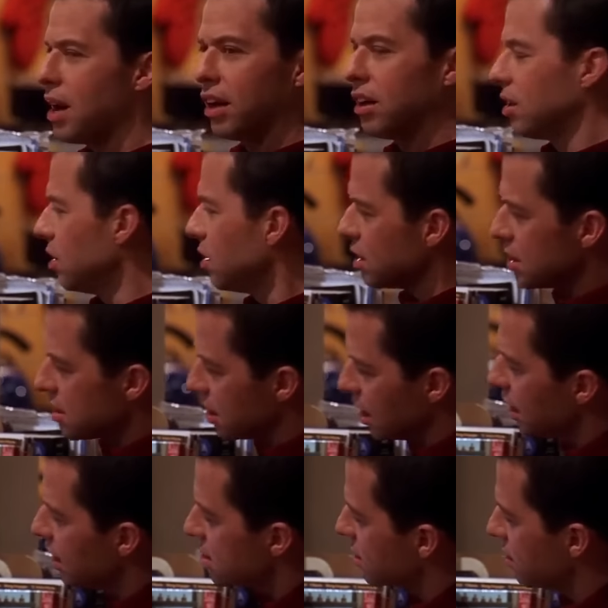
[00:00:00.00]
on, look at this
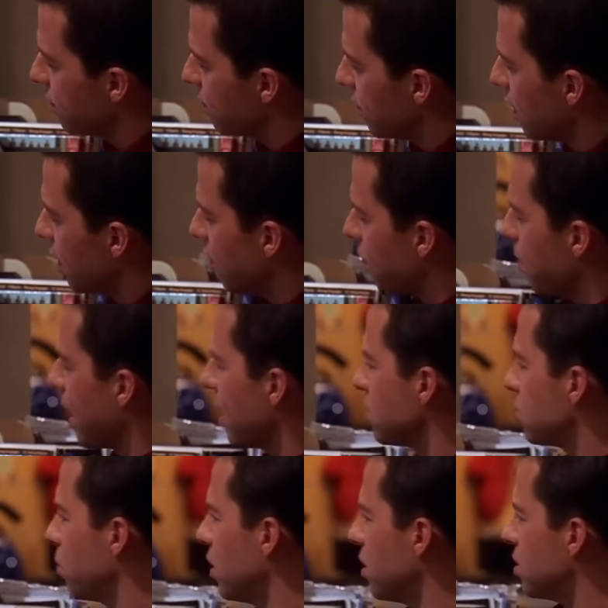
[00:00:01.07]
list of, uh, of
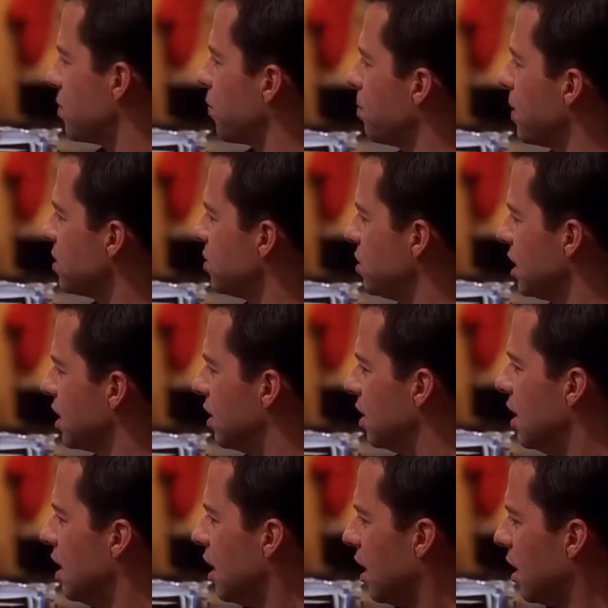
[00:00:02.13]
past winners for Best
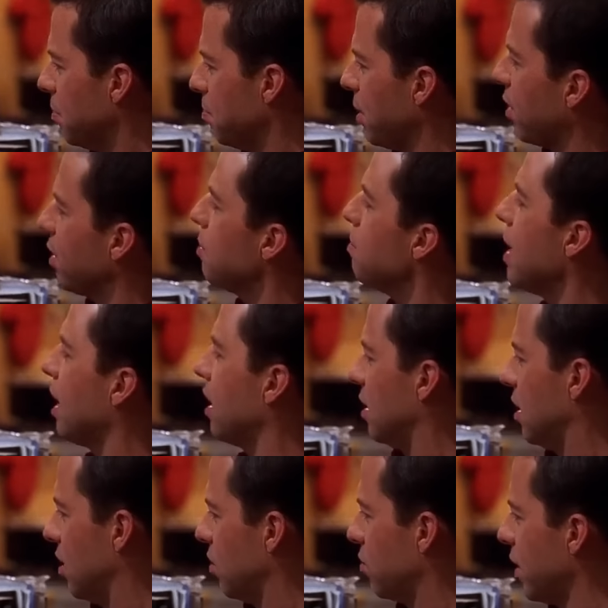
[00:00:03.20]
Jingle. Uh, Barry
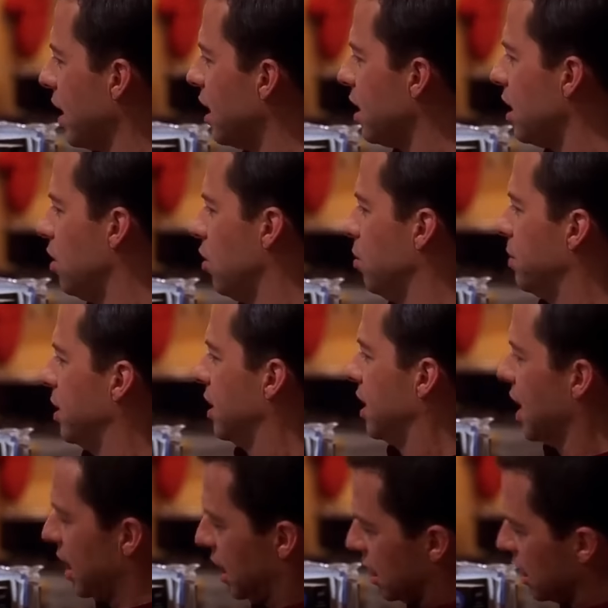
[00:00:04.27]
Manilow, Randy Newman,
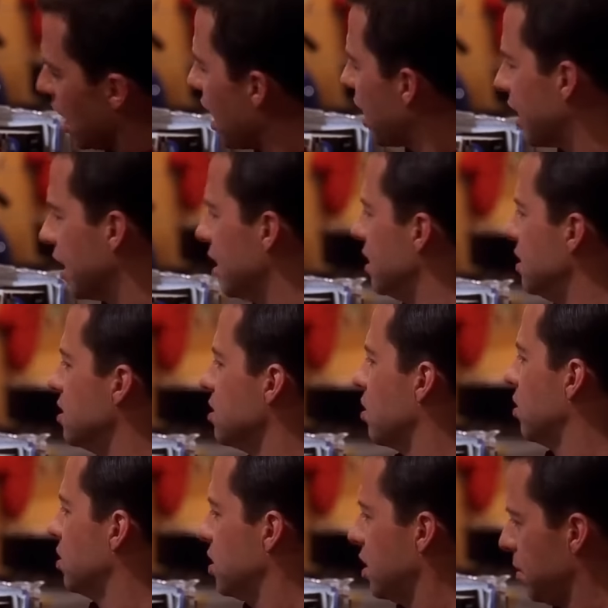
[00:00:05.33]
Kenny Loggins,
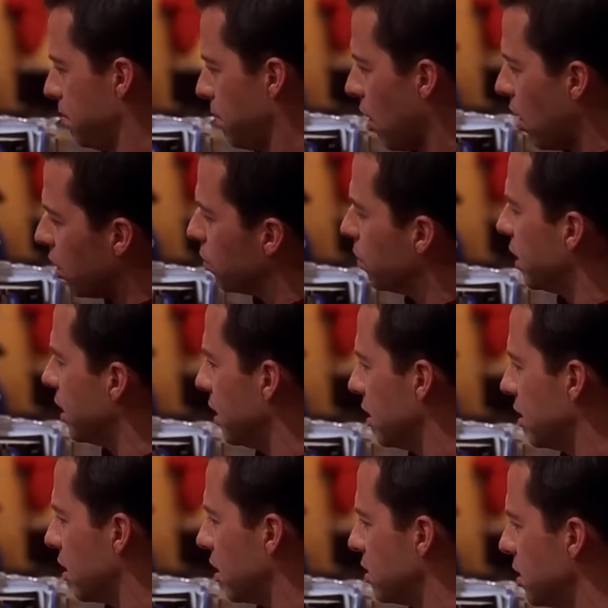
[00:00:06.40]
Archie
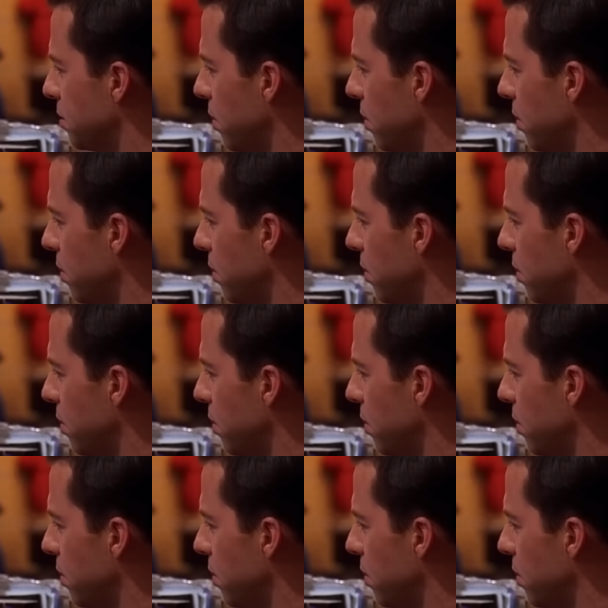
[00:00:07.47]
Baldwin, Archie